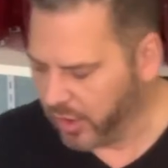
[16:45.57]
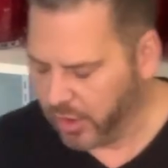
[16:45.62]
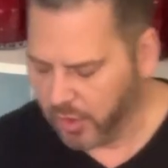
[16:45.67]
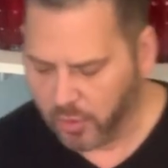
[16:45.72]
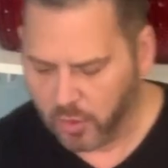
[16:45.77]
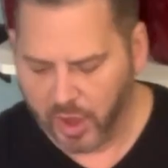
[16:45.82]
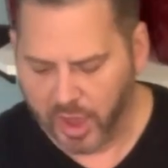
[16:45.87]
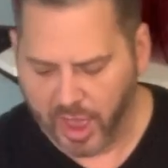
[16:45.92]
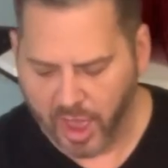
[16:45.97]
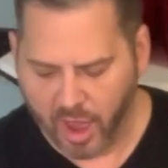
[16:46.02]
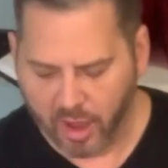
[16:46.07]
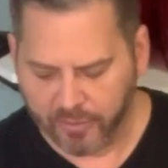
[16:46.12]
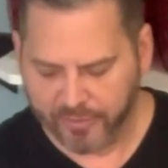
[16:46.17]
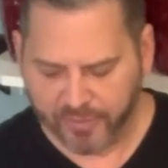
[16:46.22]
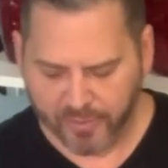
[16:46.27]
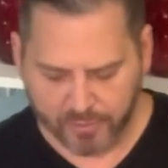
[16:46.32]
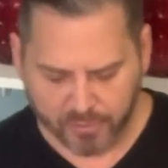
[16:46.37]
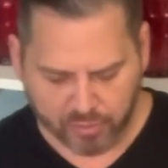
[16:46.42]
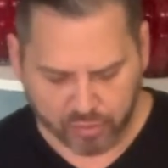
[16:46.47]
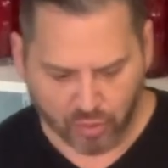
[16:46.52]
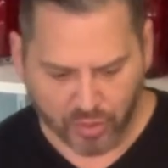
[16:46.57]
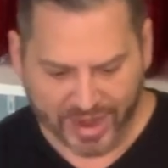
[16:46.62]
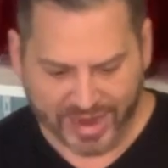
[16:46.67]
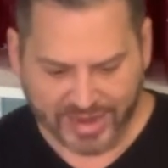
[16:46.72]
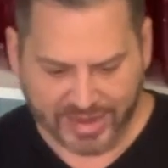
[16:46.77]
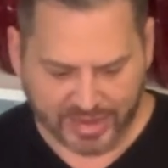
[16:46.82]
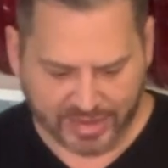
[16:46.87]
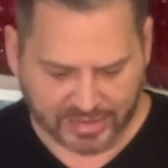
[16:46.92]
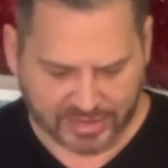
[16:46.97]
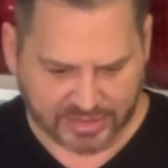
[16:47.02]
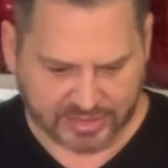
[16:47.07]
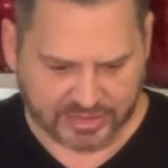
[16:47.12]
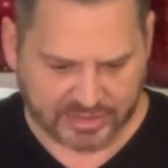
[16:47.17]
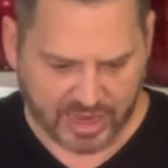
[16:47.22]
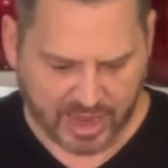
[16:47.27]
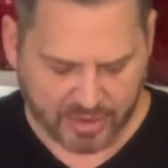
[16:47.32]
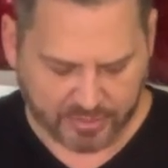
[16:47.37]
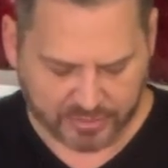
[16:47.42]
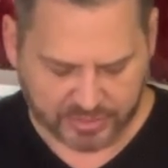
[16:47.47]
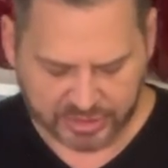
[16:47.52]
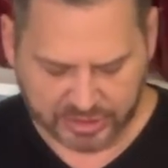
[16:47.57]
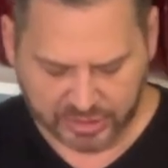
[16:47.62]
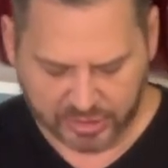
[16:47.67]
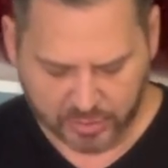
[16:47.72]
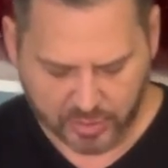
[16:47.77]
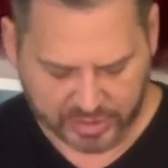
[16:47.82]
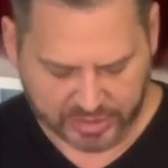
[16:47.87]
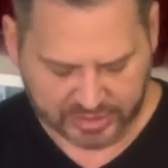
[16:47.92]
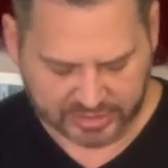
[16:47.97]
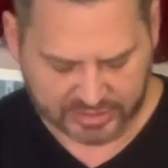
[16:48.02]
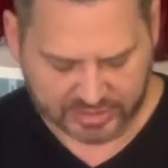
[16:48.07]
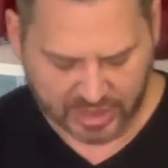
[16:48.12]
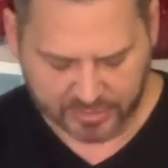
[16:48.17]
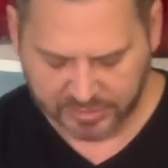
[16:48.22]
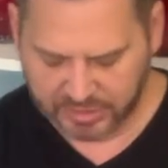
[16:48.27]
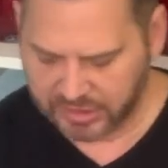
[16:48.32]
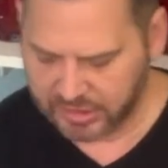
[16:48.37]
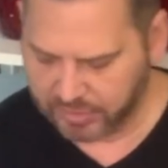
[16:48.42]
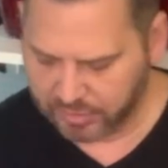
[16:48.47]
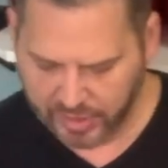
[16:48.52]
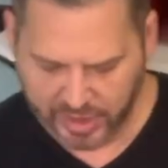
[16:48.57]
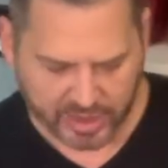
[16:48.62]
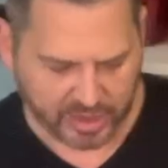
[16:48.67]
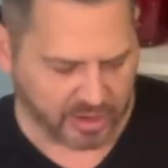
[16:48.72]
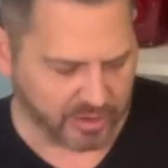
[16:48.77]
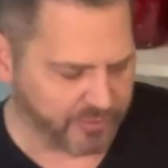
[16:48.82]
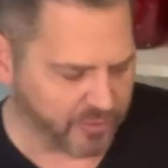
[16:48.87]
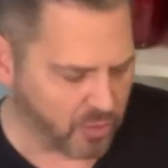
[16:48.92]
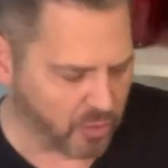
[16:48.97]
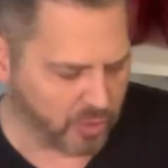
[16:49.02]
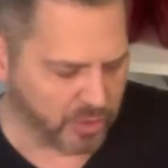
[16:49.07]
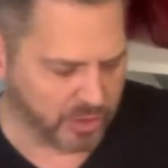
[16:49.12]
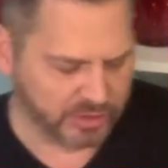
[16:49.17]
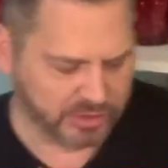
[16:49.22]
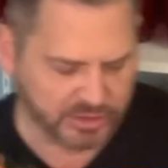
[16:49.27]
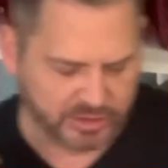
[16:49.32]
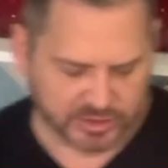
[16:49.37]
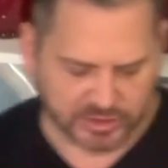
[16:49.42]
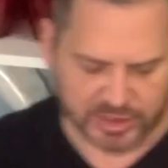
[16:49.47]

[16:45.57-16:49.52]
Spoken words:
will help from breaking the stems. You don't want the stems to break, of course, because